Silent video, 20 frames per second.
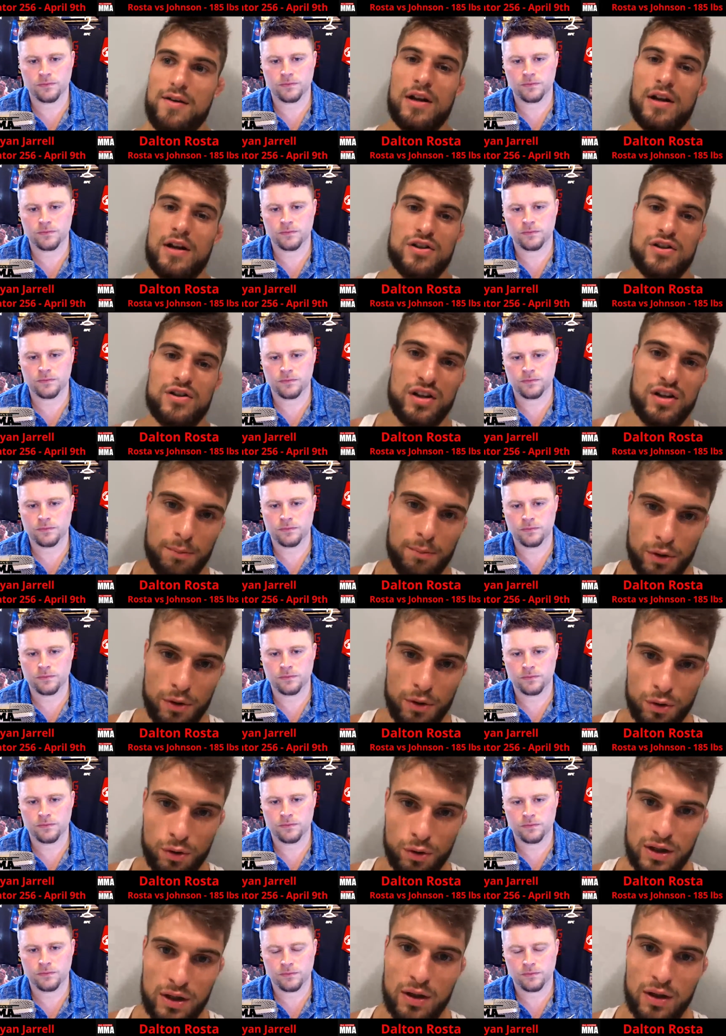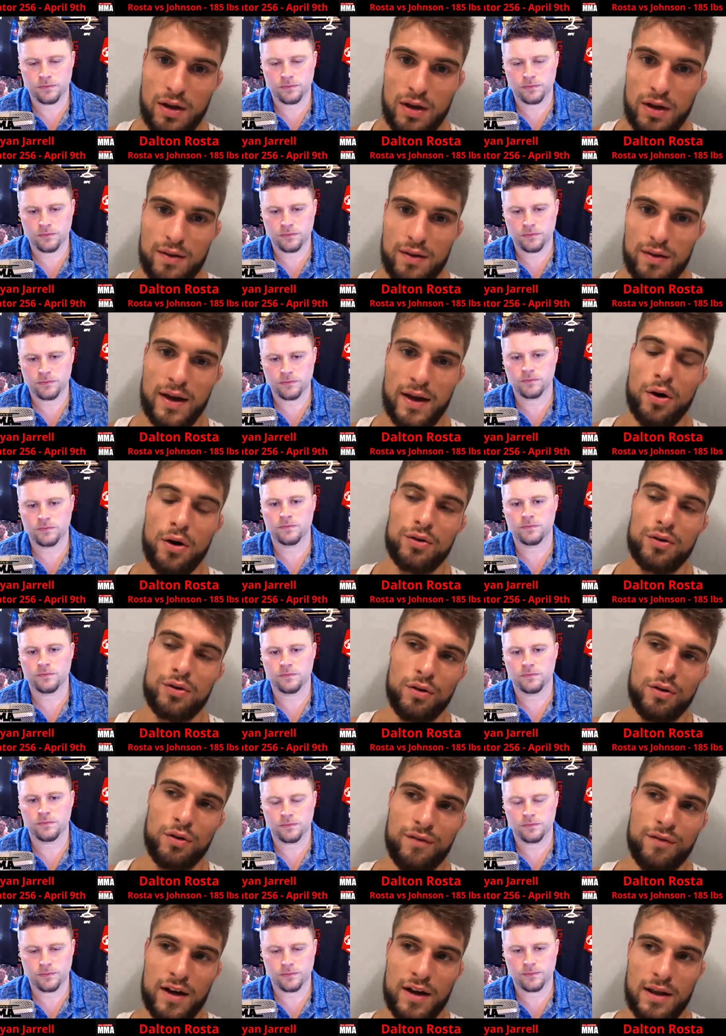Speaker 1: finishing ability. They go into
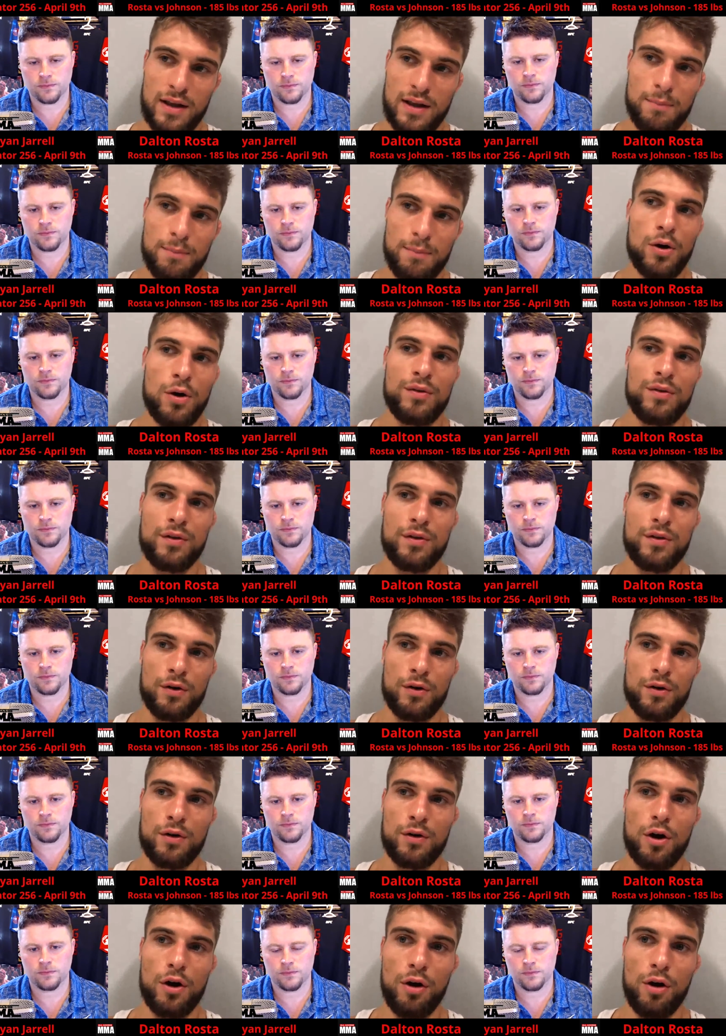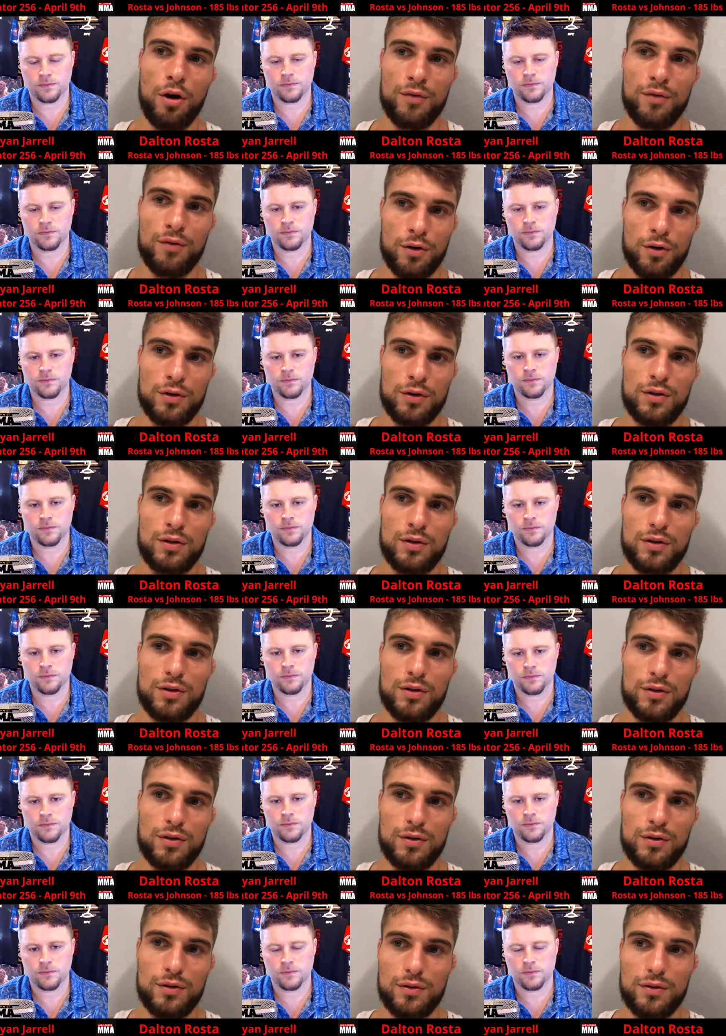a fight. They both are over
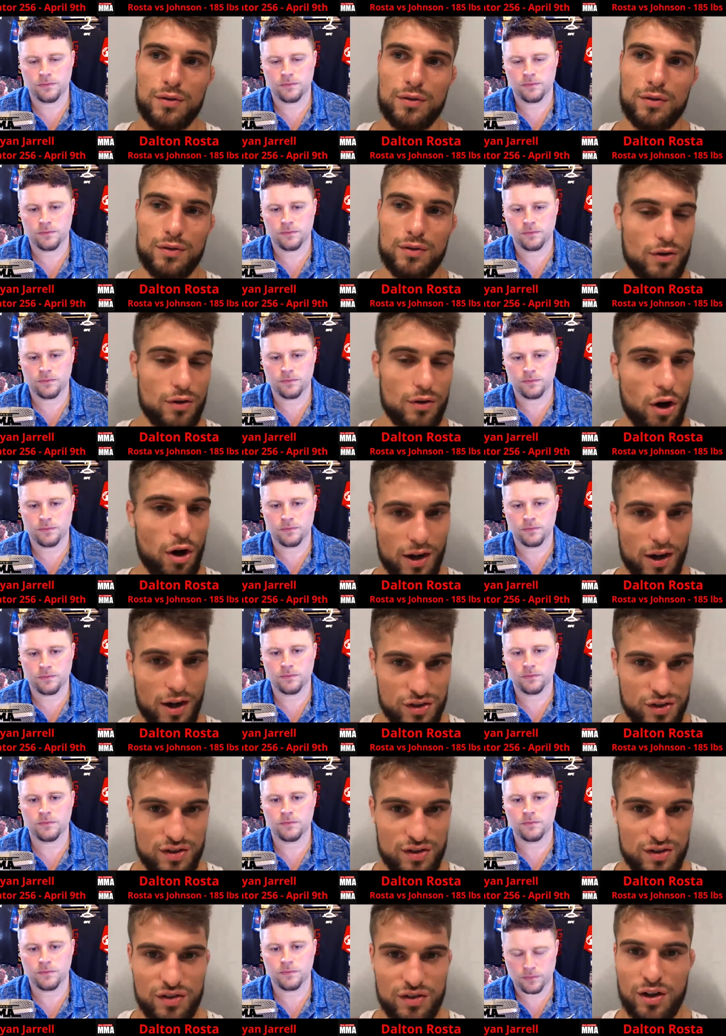cautious.